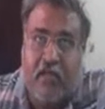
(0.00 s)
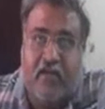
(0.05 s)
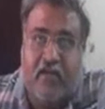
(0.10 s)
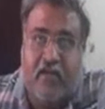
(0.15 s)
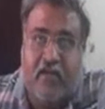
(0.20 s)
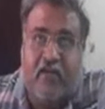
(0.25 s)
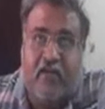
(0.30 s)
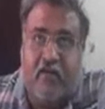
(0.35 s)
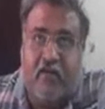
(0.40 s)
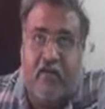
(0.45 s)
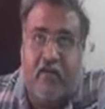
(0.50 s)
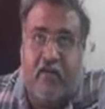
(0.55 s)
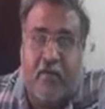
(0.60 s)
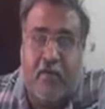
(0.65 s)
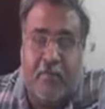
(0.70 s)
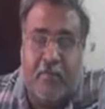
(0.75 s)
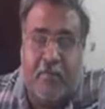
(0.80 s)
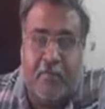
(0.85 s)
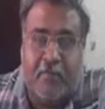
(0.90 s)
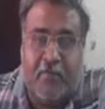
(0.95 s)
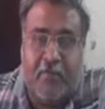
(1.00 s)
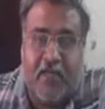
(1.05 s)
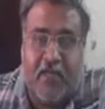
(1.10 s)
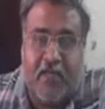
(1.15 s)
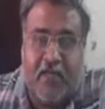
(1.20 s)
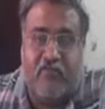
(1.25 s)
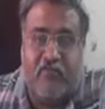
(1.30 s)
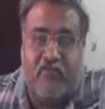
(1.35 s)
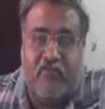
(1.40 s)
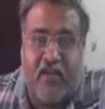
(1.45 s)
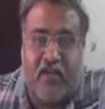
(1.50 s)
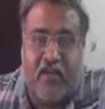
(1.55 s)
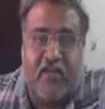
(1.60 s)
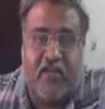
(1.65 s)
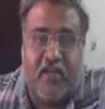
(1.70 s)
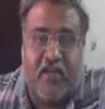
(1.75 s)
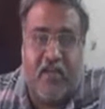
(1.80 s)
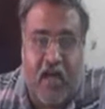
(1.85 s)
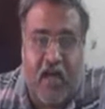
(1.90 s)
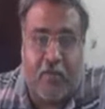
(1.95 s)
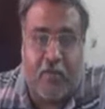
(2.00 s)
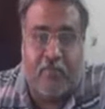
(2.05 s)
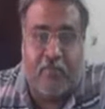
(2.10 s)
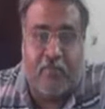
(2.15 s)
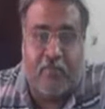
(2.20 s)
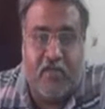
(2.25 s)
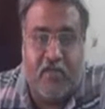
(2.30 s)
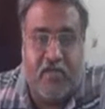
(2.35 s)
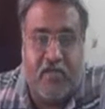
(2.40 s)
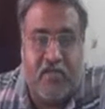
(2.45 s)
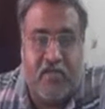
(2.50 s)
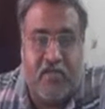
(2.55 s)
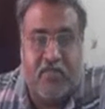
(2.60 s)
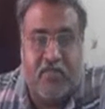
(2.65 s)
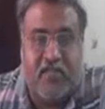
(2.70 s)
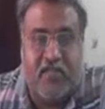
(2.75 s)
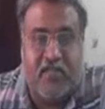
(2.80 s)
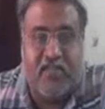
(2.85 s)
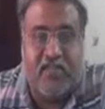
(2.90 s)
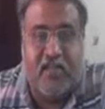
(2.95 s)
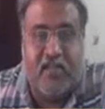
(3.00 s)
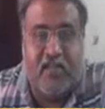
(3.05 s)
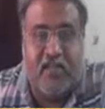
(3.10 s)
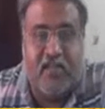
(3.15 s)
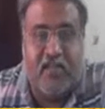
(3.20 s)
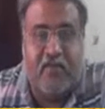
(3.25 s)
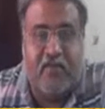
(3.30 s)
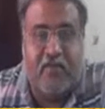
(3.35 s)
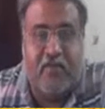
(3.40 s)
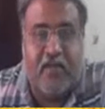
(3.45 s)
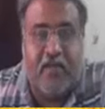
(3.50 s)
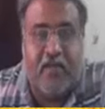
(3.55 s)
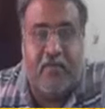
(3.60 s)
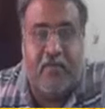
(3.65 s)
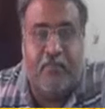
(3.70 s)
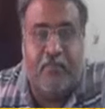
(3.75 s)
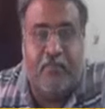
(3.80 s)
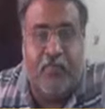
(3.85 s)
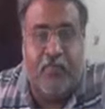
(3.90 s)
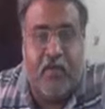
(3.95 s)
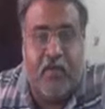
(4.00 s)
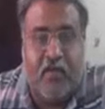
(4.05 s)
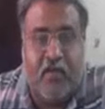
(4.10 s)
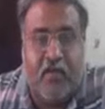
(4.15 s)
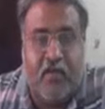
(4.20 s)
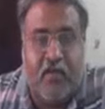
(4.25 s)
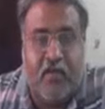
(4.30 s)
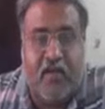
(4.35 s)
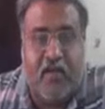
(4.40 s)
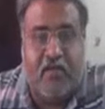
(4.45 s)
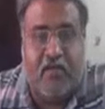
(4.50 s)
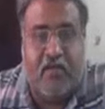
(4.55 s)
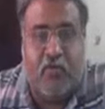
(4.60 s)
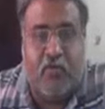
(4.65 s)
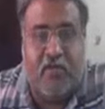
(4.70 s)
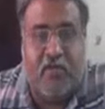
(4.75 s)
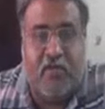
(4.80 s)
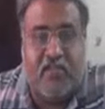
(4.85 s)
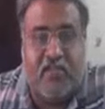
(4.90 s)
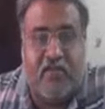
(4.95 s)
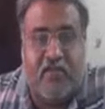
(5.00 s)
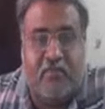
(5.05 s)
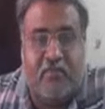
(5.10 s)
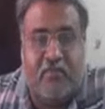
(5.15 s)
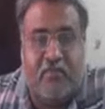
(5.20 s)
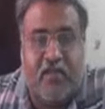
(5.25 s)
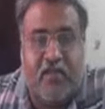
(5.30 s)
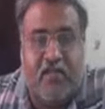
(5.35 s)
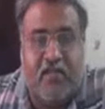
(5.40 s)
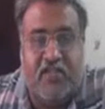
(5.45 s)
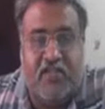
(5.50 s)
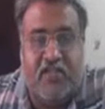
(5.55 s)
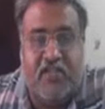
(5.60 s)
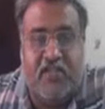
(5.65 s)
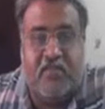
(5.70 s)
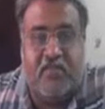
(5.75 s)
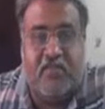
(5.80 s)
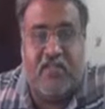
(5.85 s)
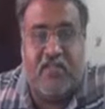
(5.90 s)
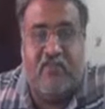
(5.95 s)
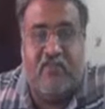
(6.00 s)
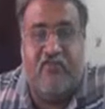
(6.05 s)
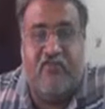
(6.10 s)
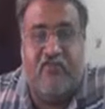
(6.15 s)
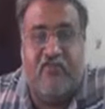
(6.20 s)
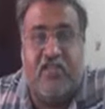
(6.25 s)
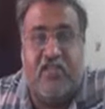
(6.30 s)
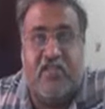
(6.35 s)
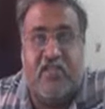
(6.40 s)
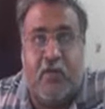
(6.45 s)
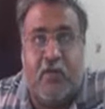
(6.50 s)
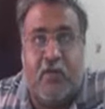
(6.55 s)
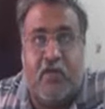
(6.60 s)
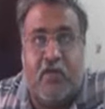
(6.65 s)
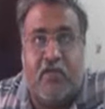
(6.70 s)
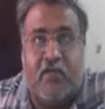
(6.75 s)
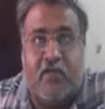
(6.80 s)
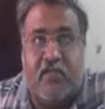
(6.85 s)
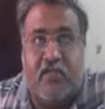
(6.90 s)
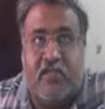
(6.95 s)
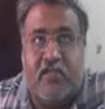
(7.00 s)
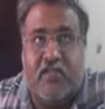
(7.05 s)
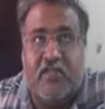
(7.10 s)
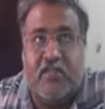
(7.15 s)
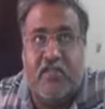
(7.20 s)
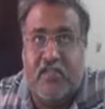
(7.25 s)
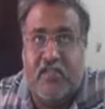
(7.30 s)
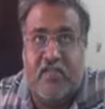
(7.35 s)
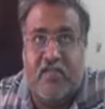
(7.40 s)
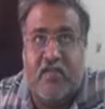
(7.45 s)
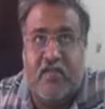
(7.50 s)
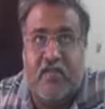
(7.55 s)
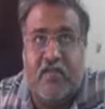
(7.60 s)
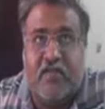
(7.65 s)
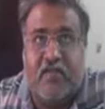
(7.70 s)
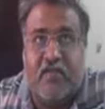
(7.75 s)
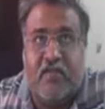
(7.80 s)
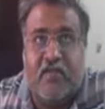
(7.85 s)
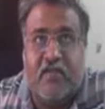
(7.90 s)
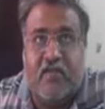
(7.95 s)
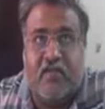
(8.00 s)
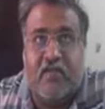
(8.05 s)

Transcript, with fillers: in uh, place of it righting arm is basically given by righting moment is given by gm sine phi is what is gz